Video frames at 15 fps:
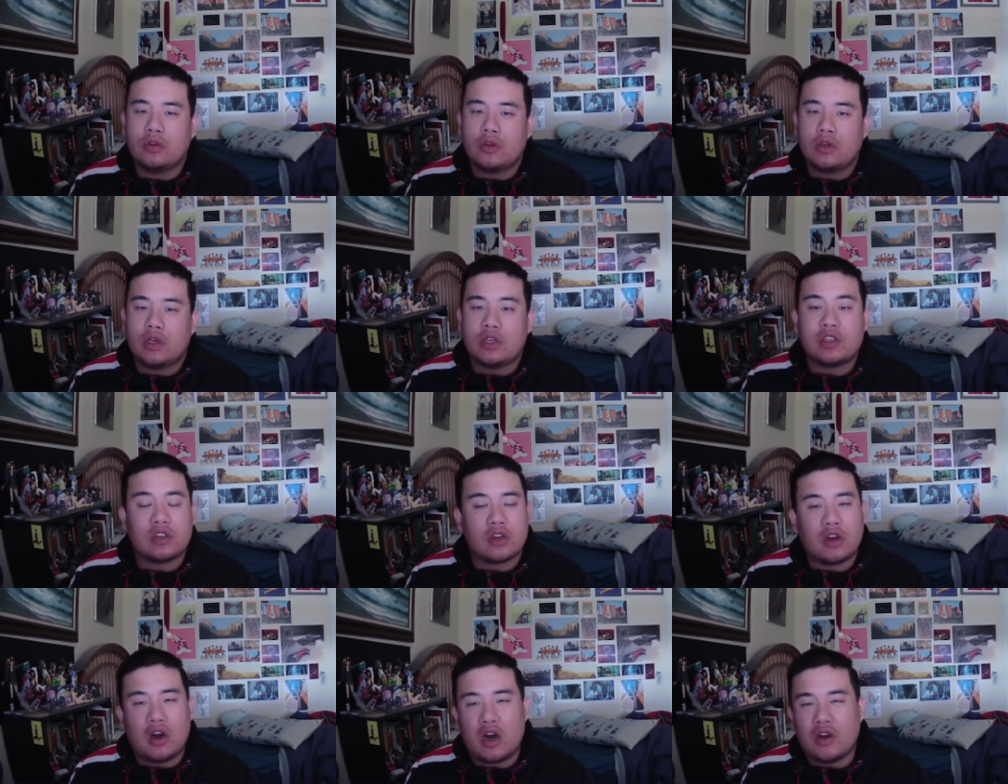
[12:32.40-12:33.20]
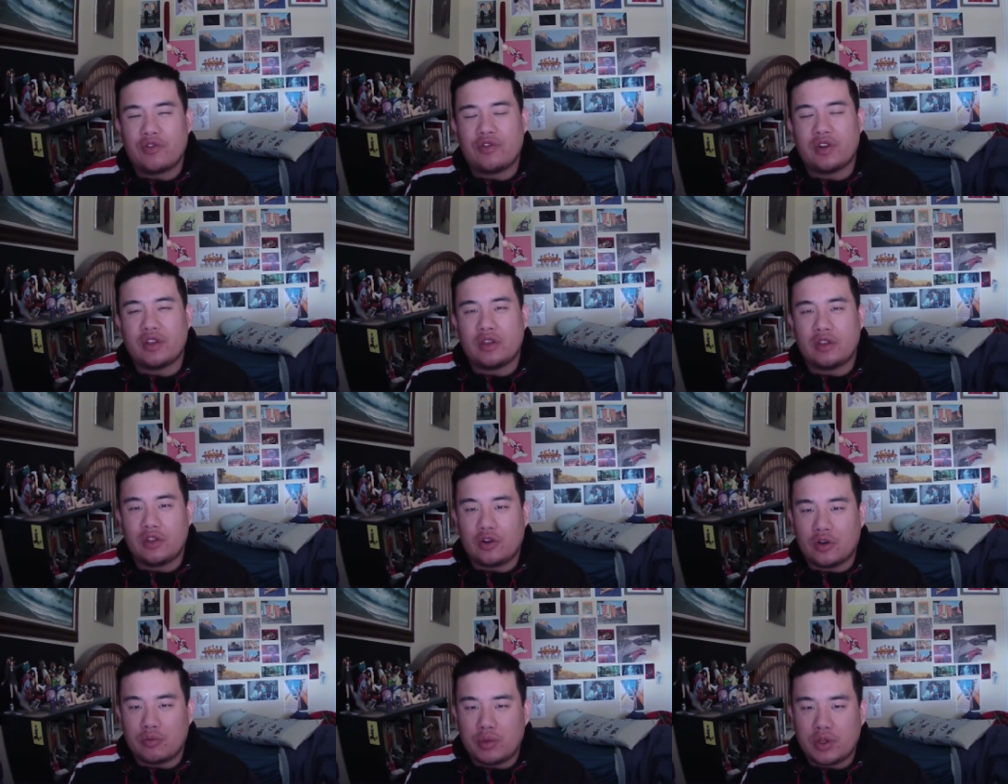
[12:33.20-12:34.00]
isn't confident in
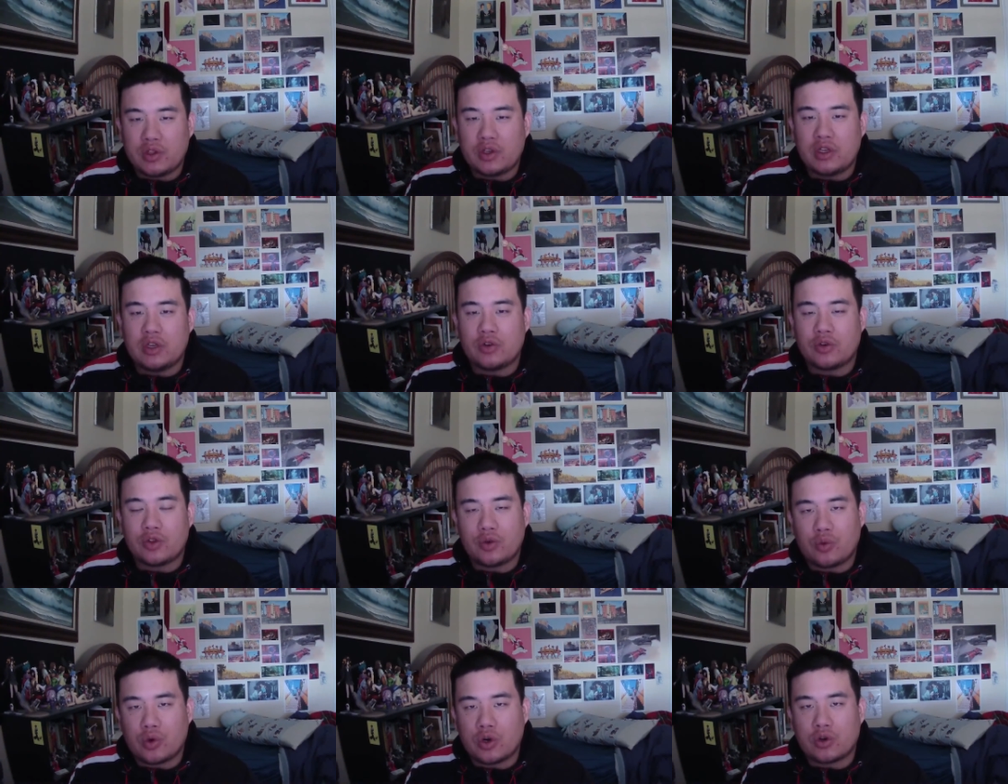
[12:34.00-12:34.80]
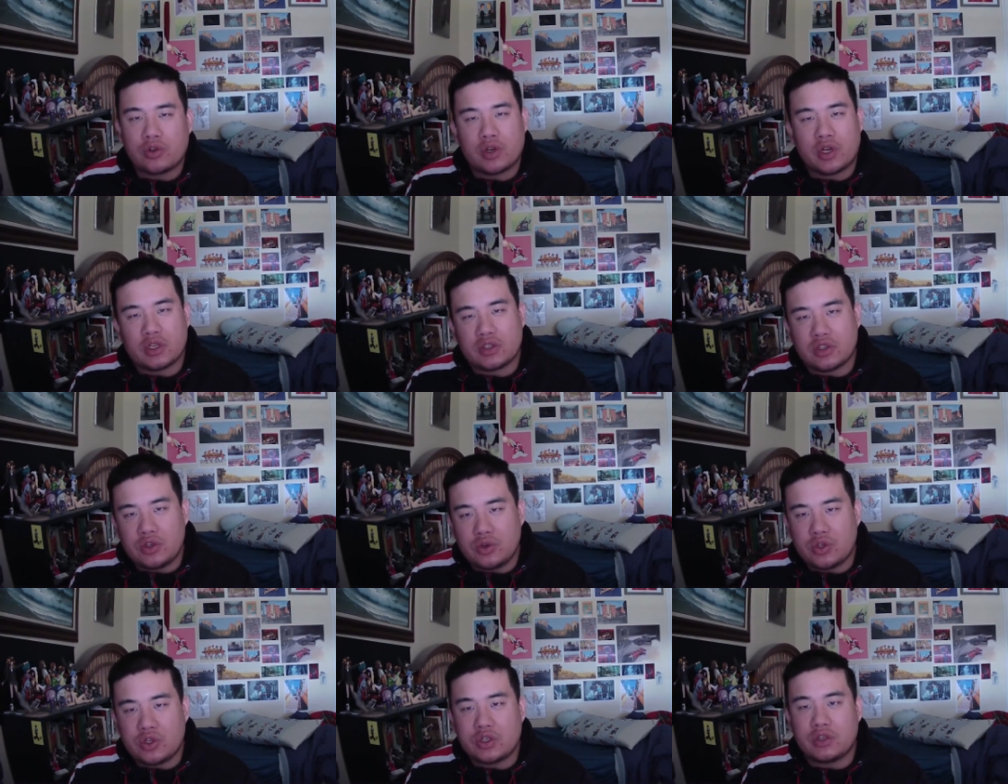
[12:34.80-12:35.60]
their ability or their work or their
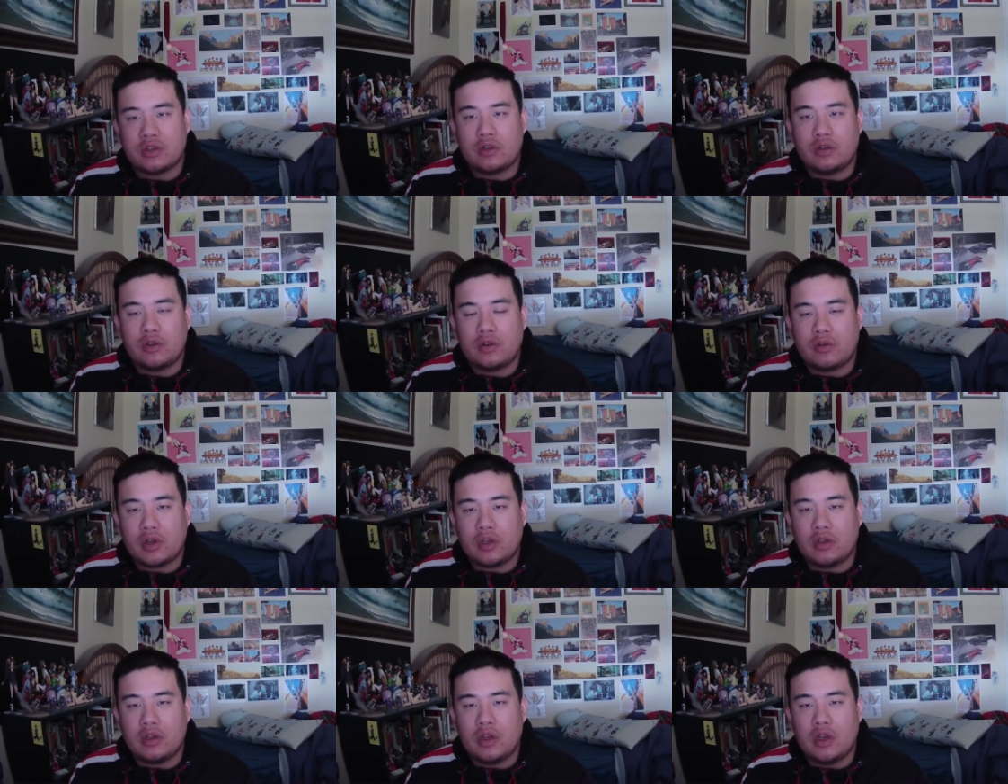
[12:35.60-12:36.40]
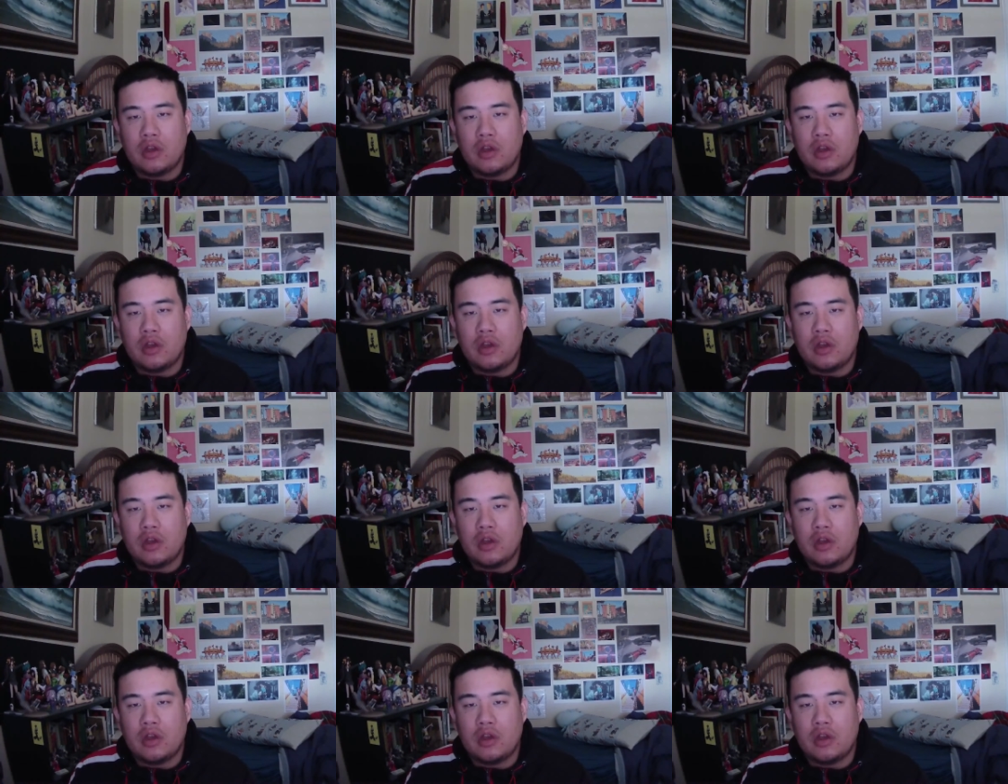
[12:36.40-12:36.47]
execution, right?